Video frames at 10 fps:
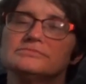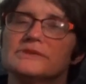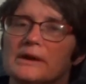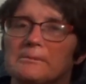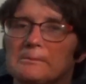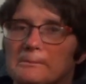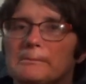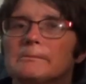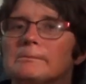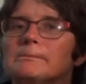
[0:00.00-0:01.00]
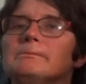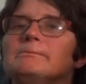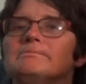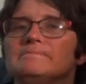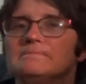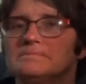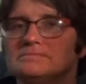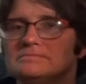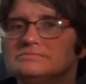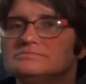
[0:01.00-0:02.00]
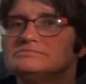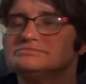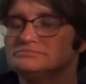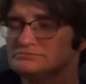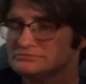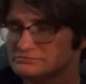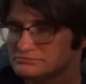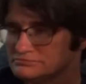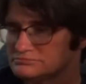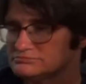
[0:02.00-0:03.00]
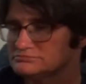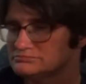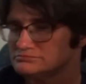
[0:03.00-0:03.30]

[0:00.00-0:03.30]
No words are spoken by the person on screen.